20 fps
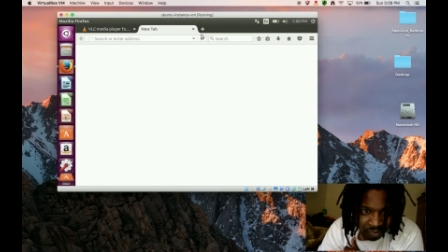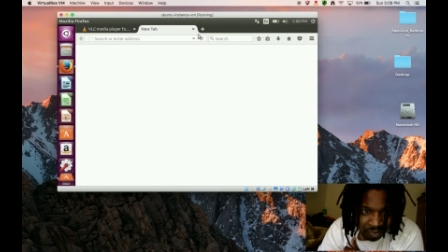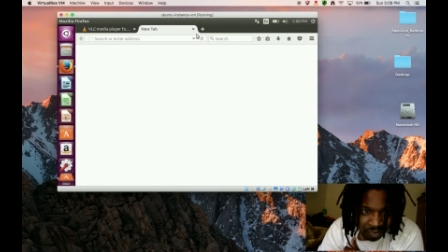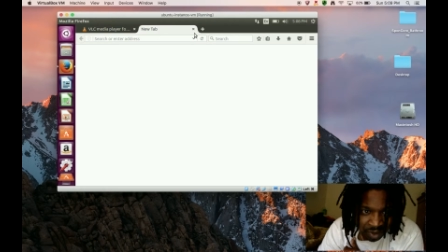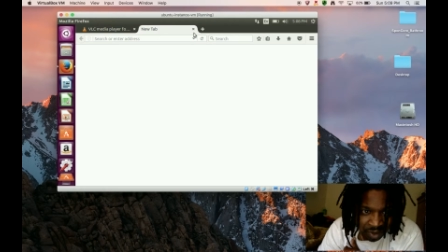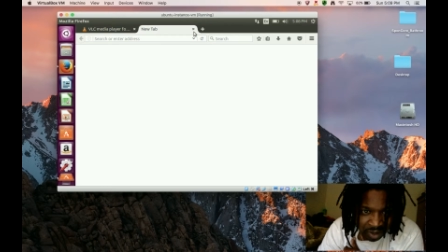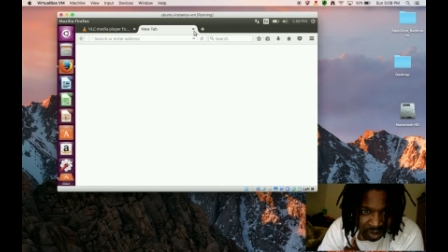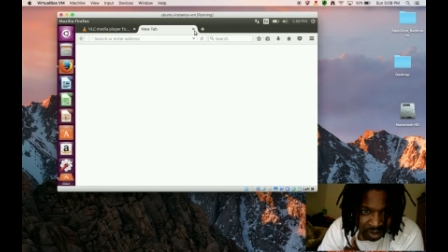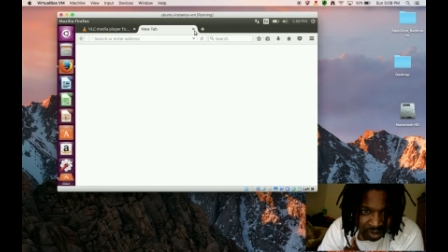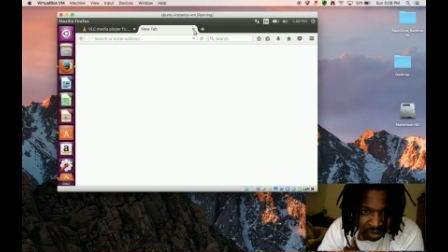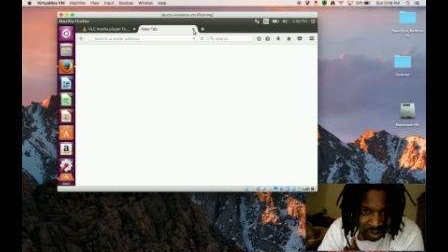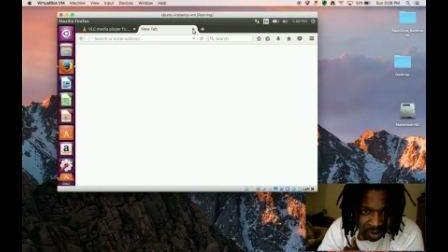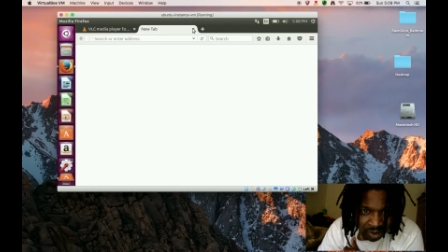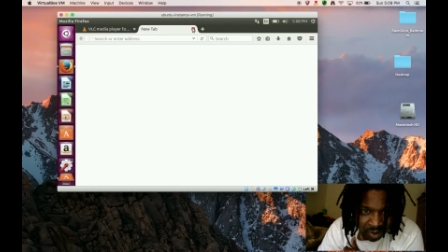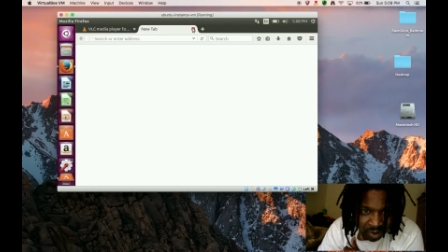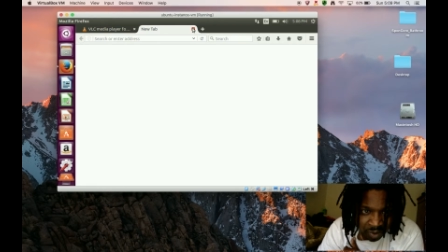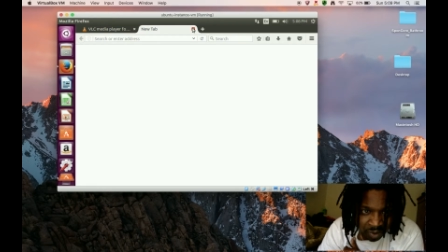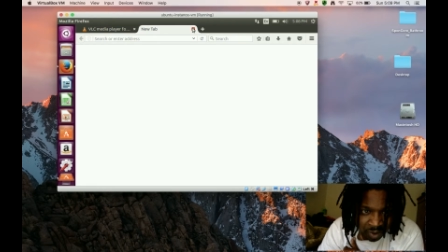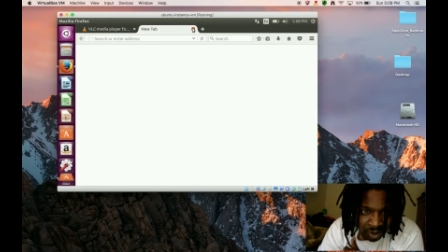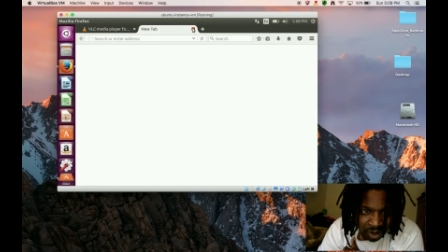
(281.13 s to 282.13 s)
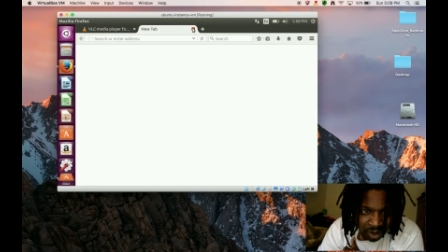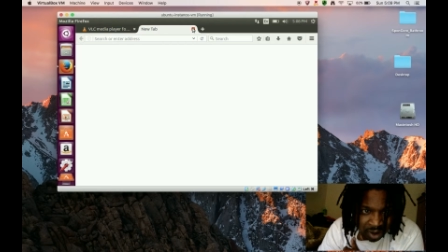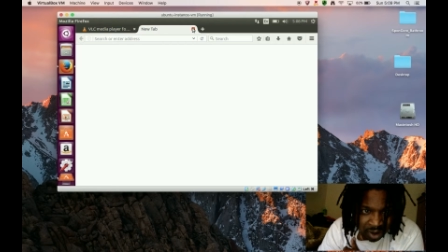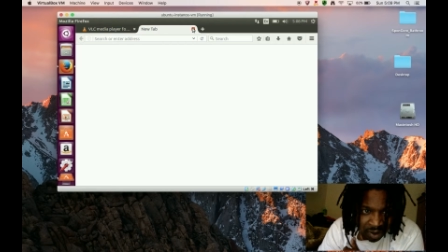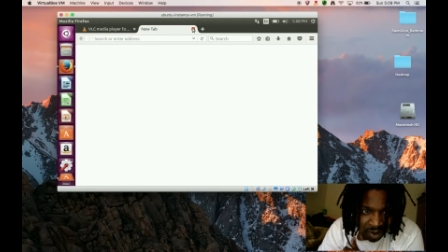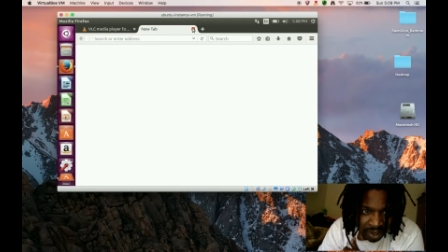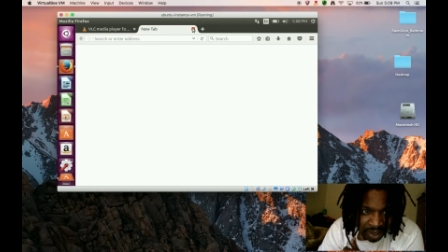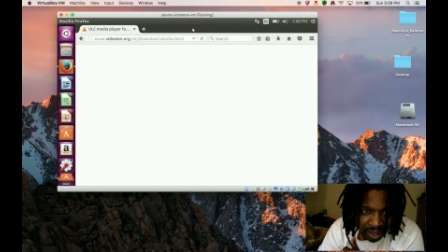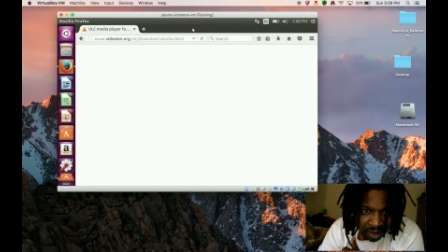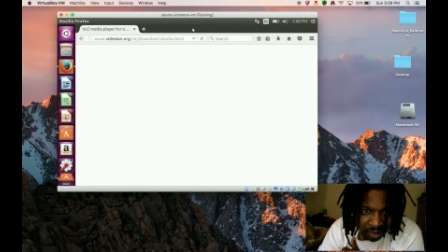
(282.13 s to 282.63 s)
So we're going to go
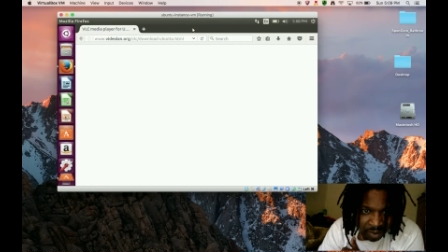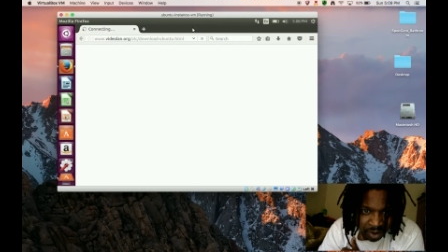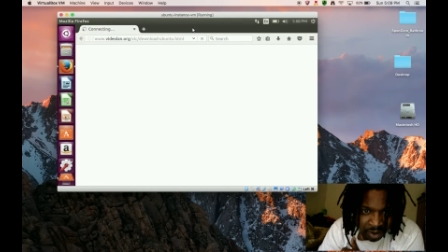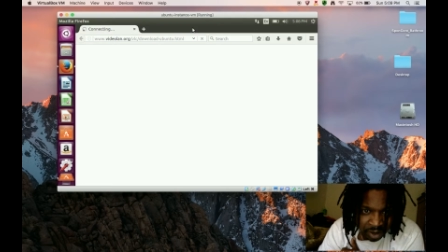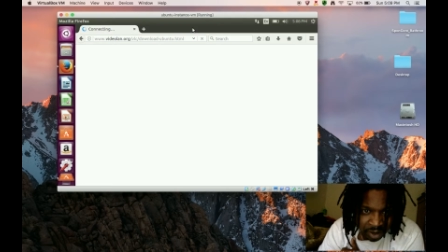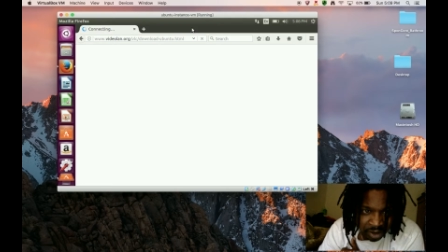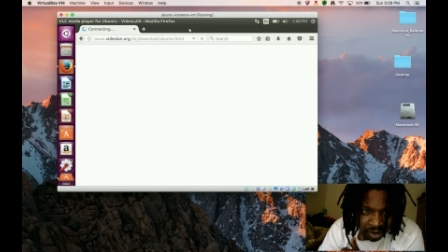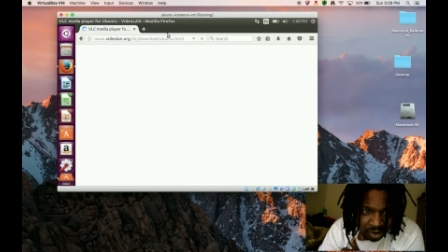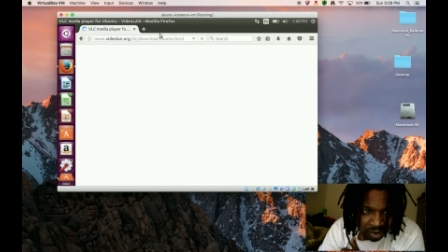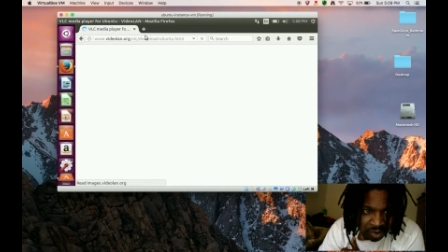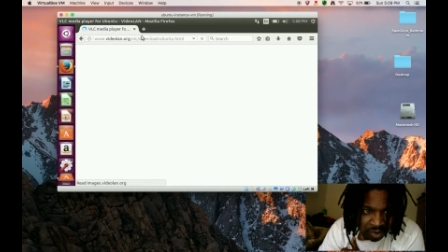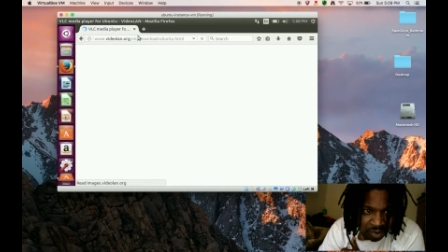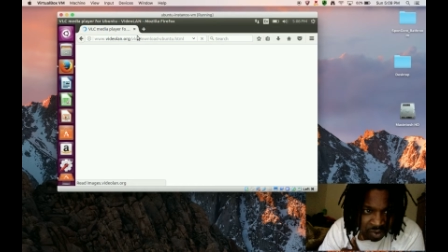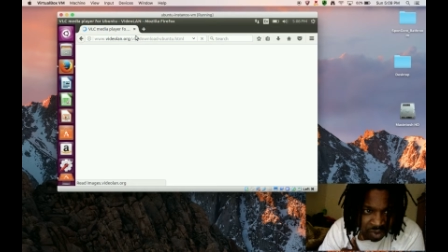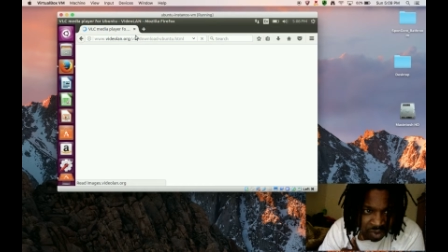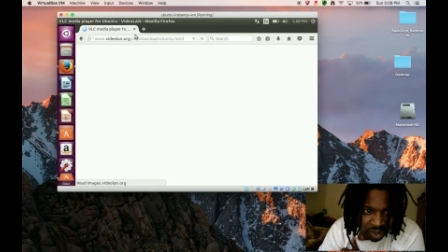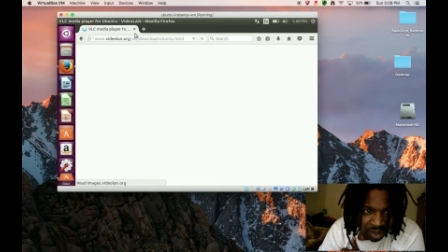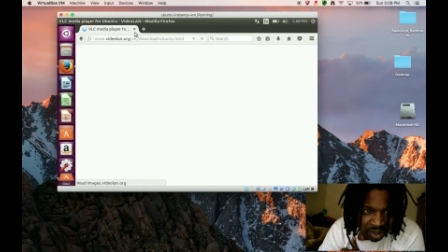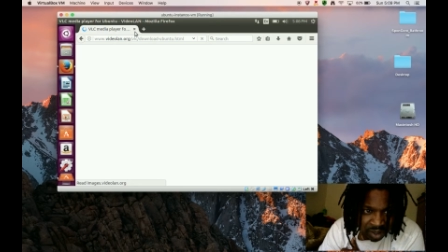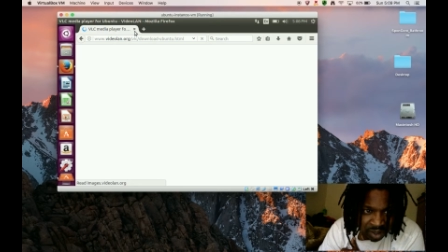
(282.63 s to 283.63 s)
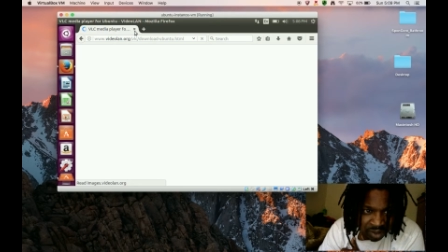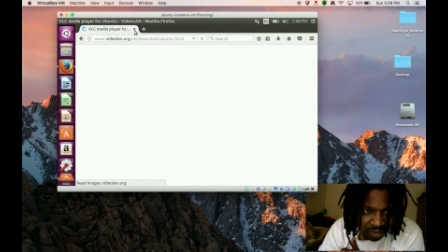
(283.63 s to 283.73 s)
ahead and we're going to do the